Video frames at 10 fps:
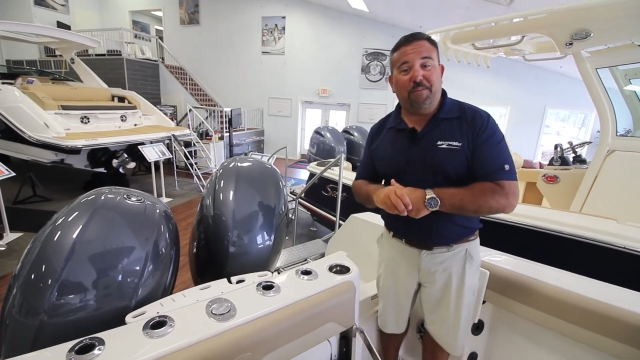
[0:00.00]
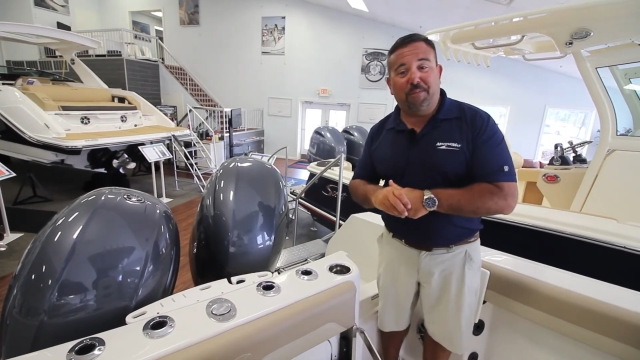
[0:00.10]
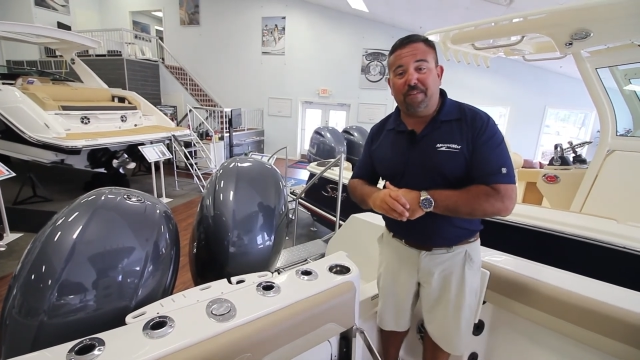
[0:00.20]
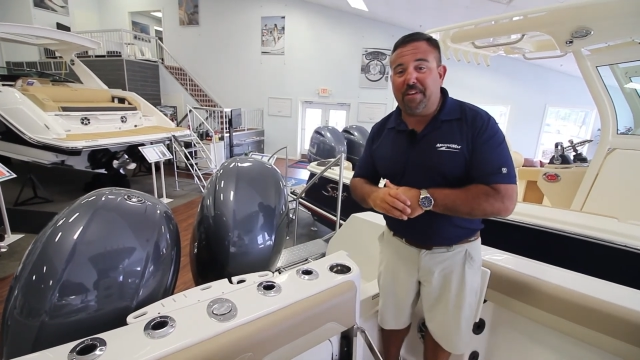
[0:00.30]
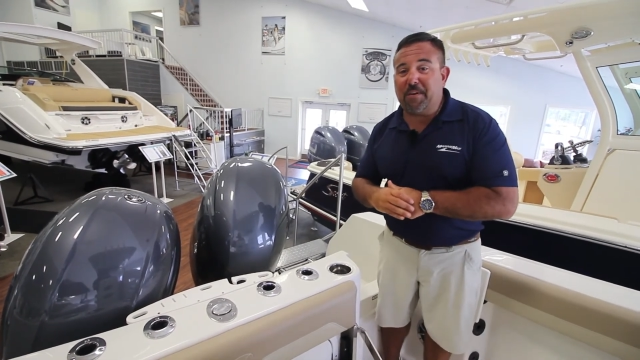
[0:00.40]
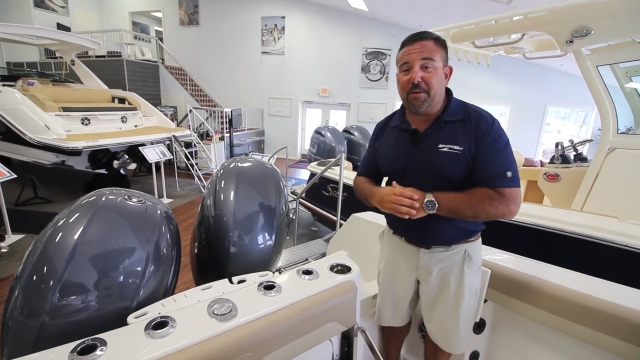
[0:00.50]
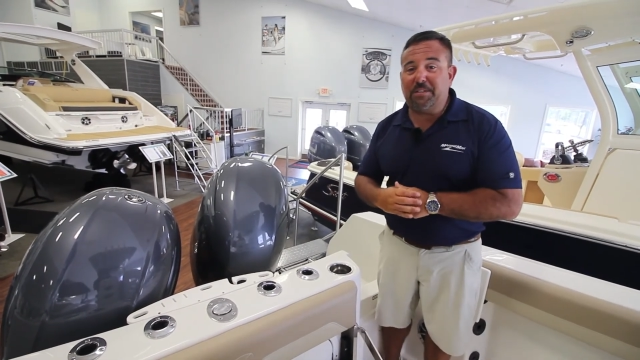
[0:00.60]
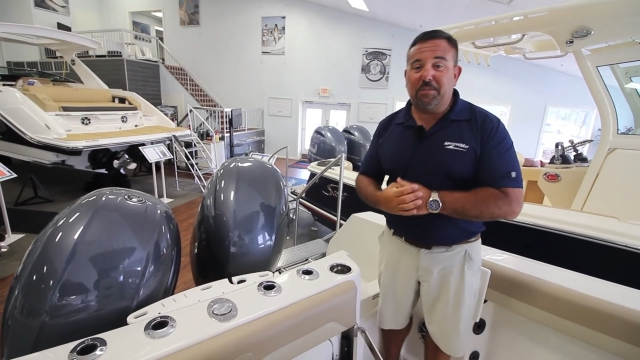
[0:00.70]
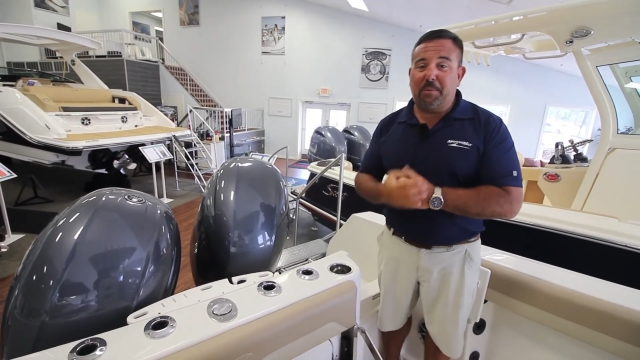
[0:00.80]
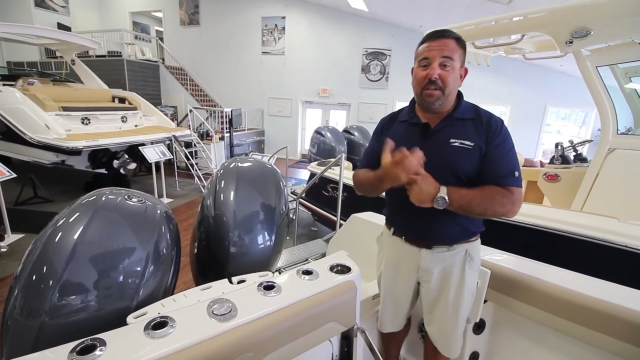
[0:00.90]
If you have any
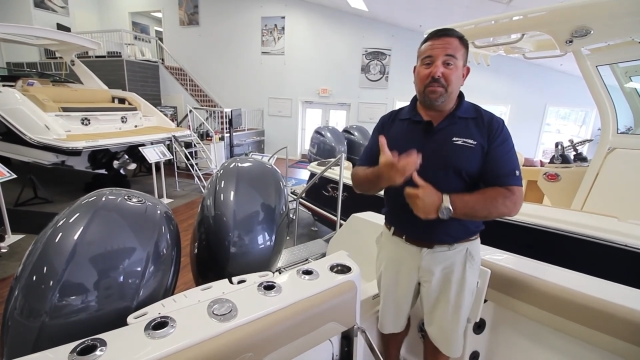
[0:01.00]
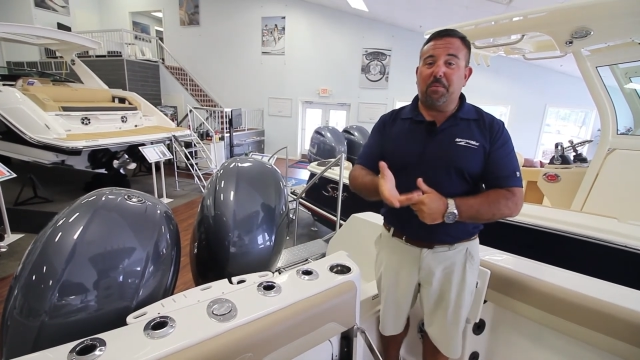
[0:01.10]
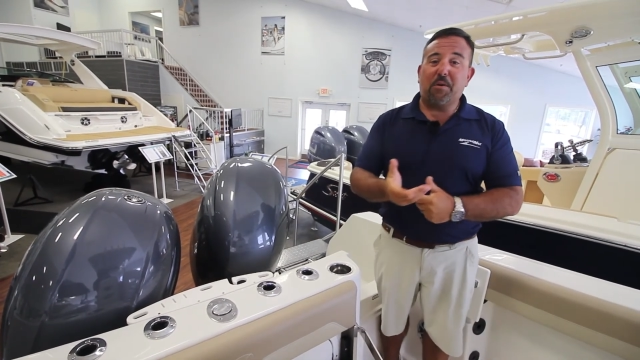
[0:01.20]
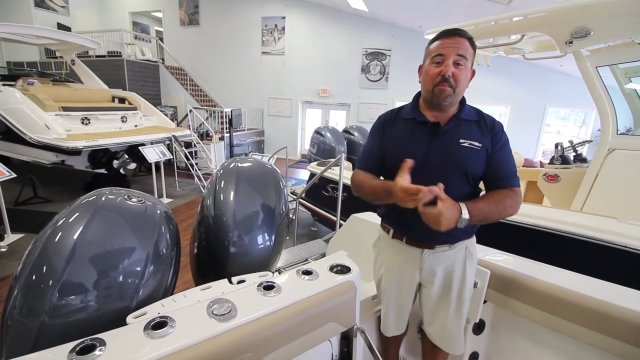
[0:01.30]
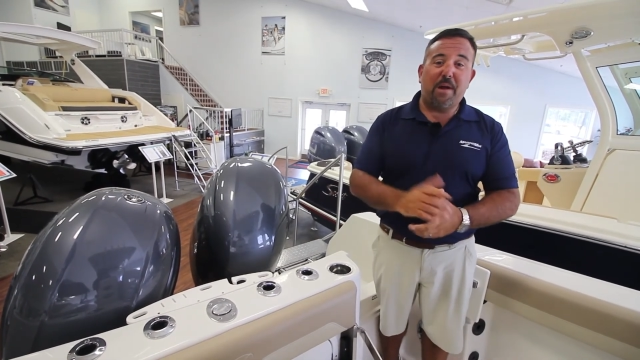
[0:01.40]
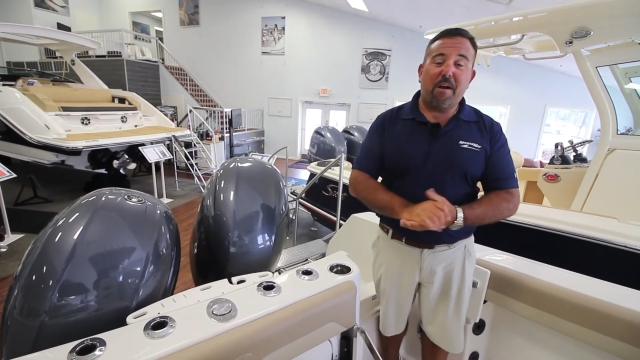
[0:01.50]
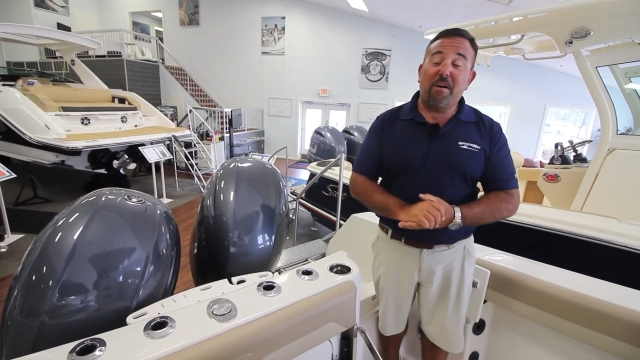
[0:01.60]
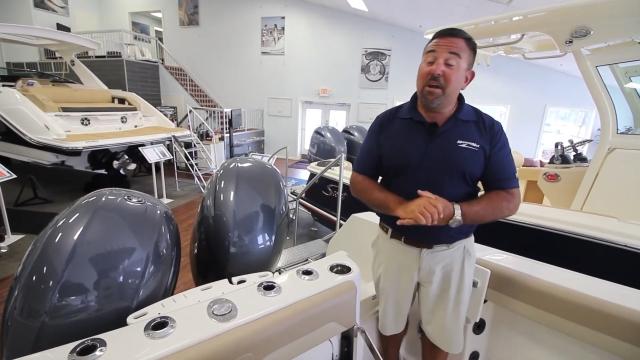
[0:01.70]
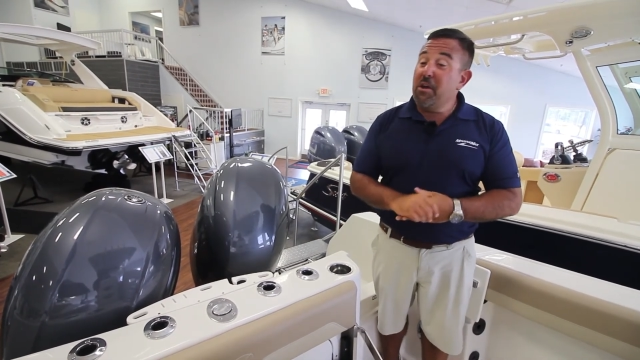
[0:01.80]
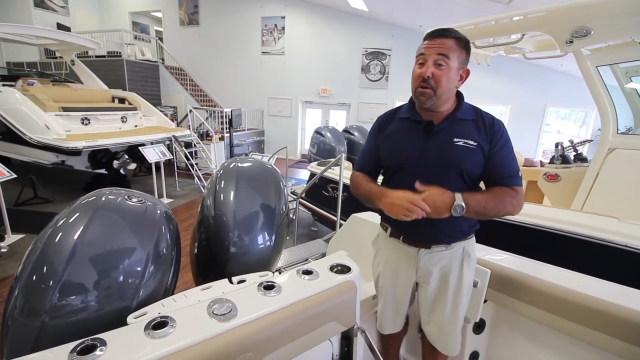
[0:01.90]
questions, my name is Michael Mara.
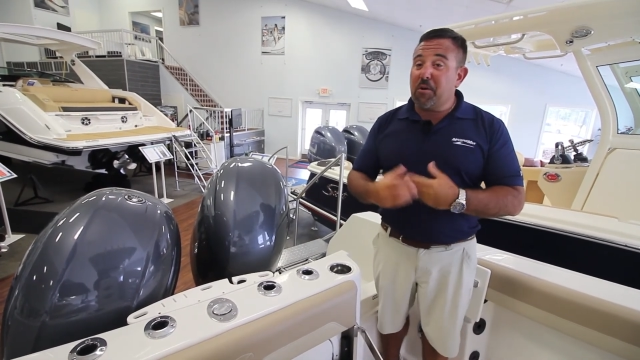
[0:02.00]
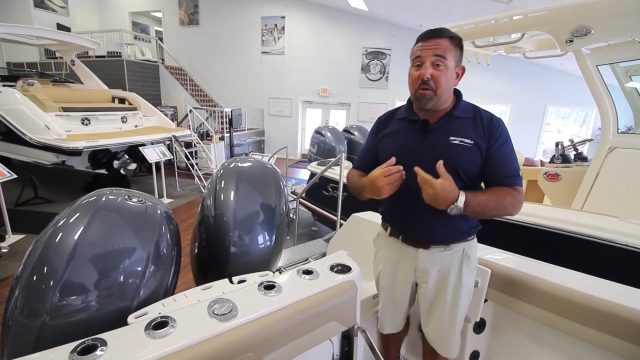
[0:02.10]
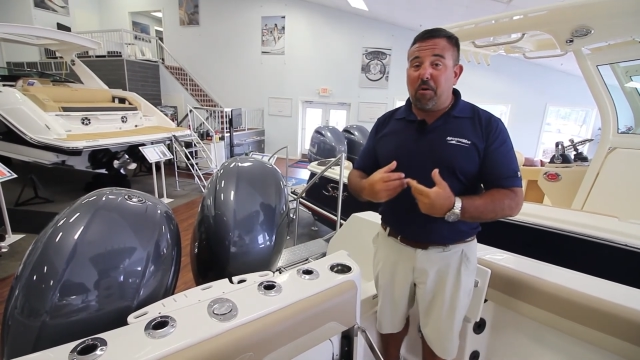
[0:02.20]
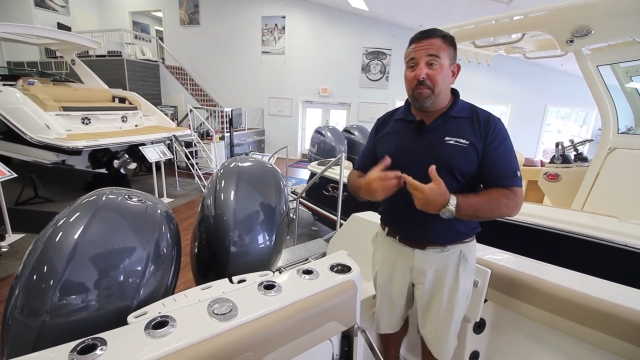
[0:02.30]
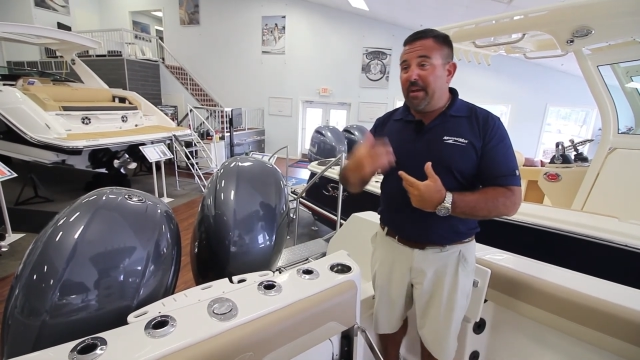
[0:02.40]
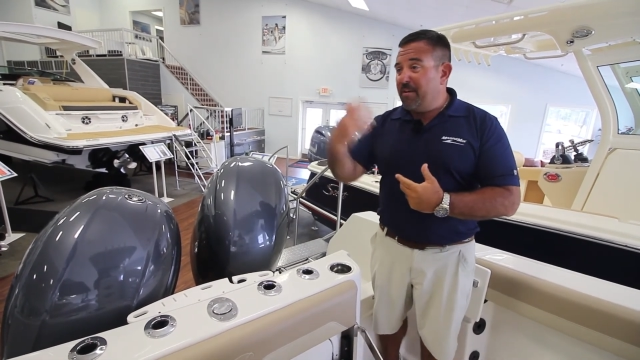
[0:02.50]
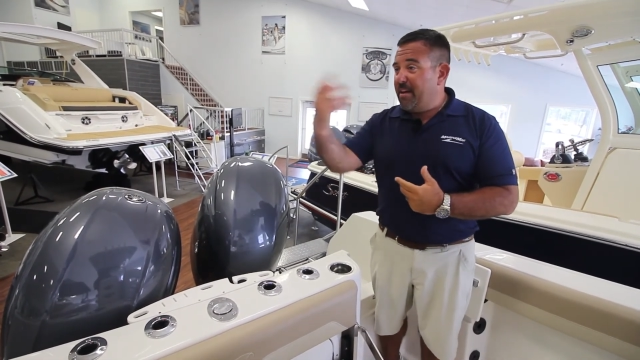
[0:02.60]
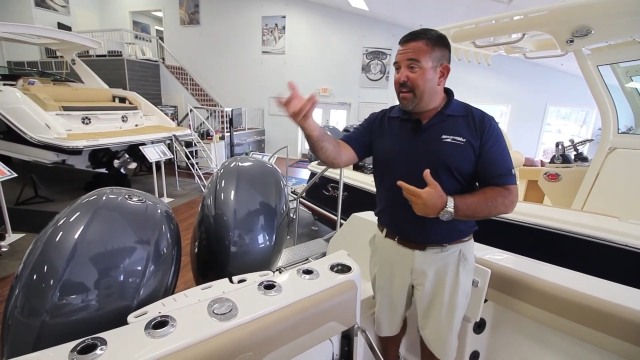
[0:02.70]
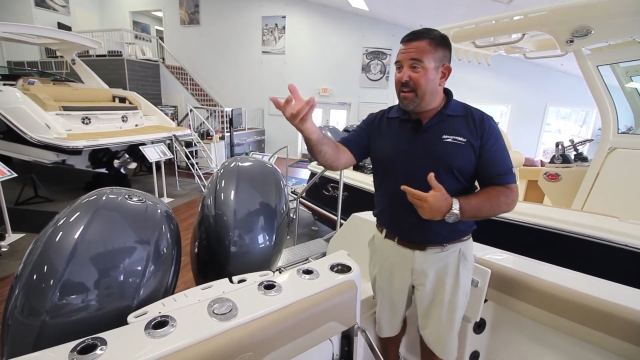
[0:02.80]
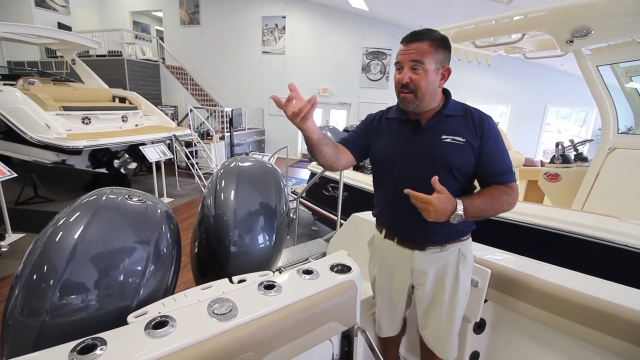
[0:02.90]
You can call me or
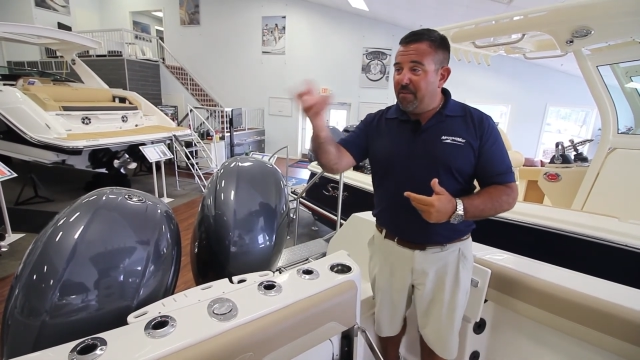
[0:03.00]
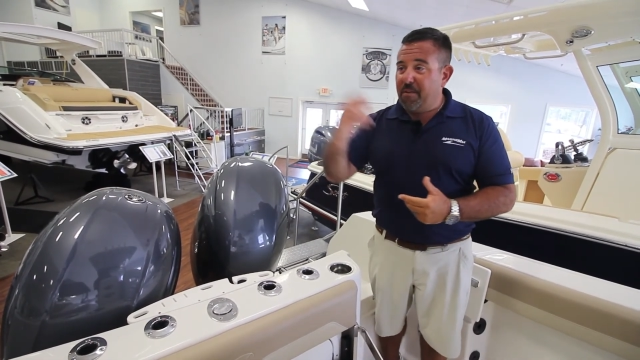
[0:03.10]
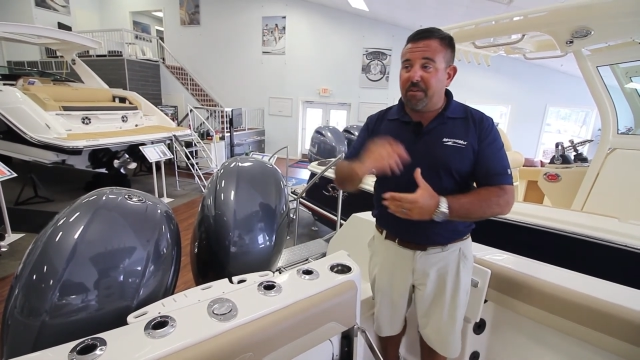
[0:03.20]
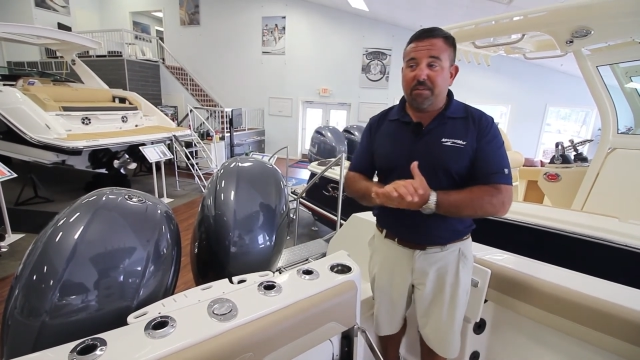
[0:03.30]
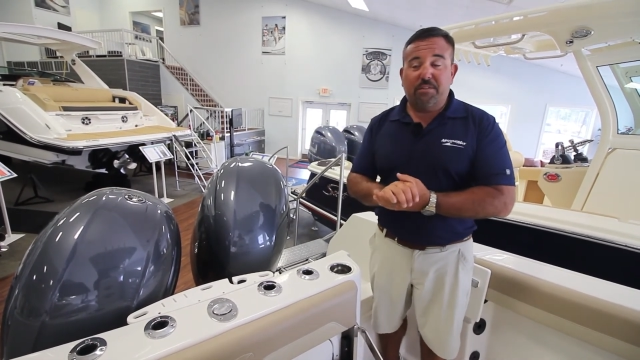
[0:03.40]
any of our